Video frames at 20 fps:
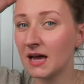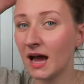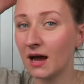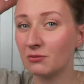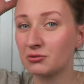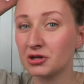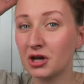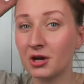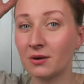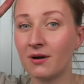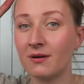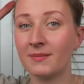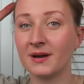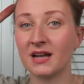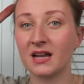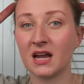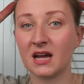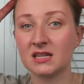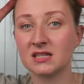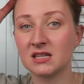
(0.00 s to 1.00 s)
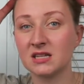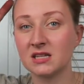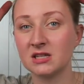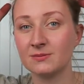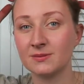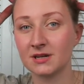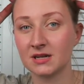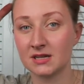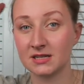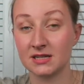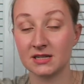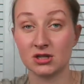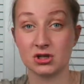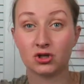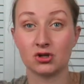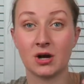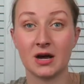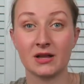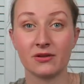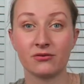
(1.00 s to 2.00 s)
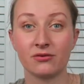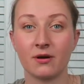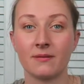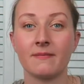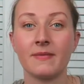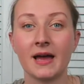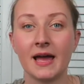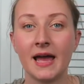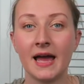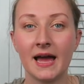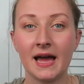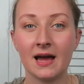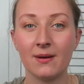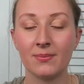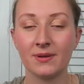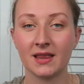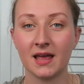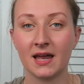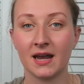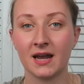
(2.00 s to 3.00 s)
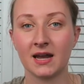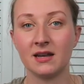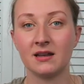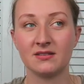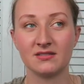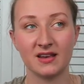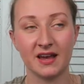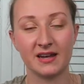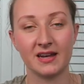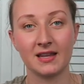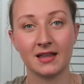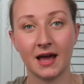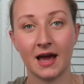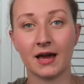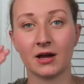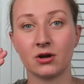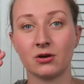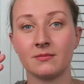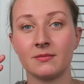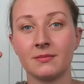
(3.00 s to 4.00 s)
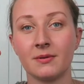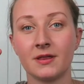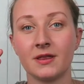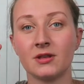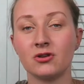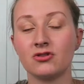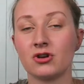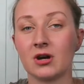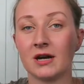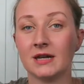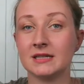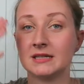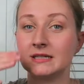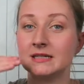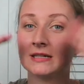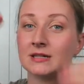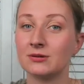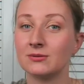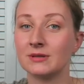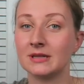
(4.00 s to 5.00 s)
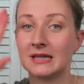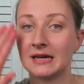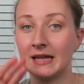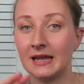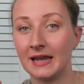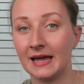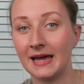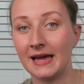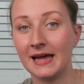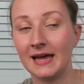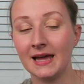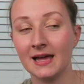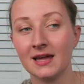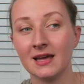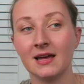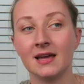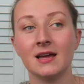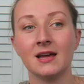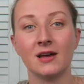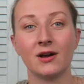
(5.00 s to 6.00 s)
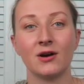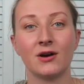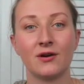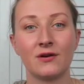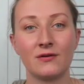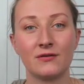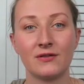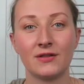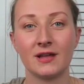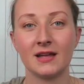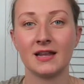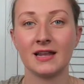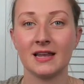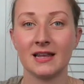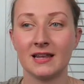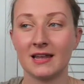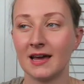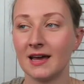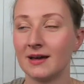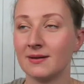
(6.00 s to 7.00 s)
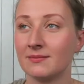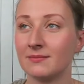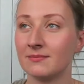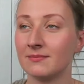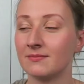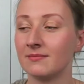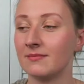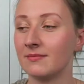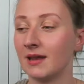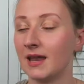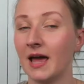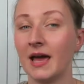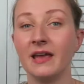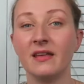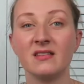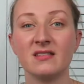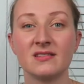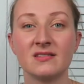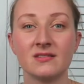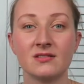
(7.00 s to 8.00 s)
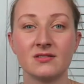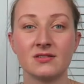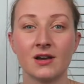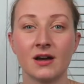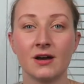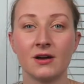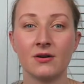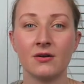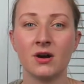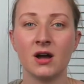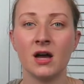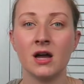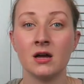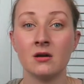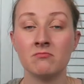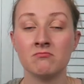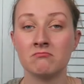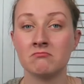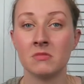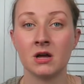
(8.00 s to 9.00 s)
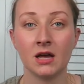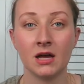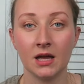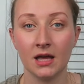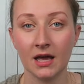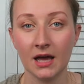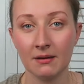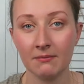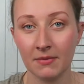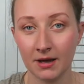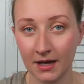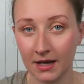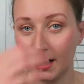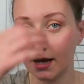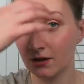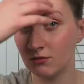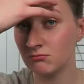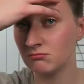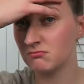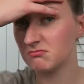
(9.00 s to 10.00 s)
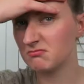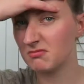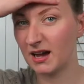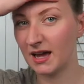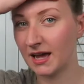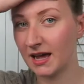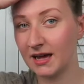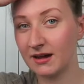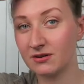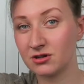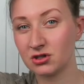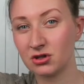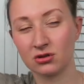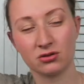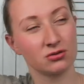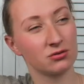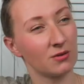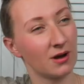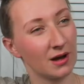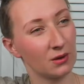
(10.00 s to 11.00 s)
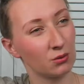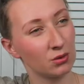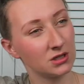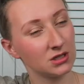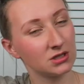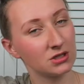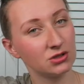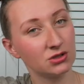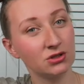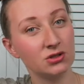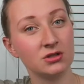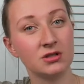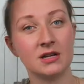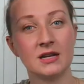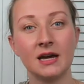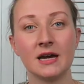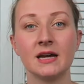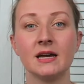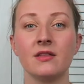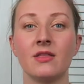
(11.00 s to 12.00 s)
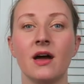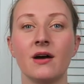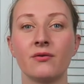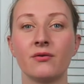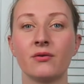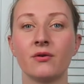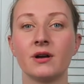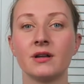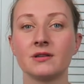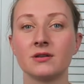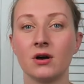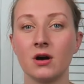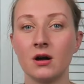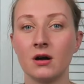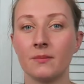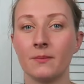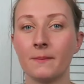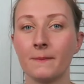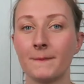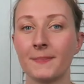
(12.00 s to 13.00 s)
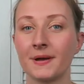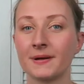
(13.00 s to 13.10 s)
I was going to wear my glasses because it distracts from my hair but then I decided that I couldn't bother trying to deal with the glare of the um, lights so yeah my my hair is not doing what I want it to do today therefore it's up